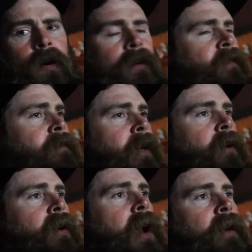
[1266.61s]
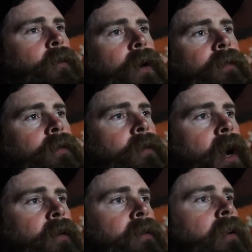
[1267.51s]
honestly my car had quite a few
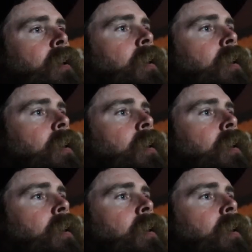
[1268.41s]
rattles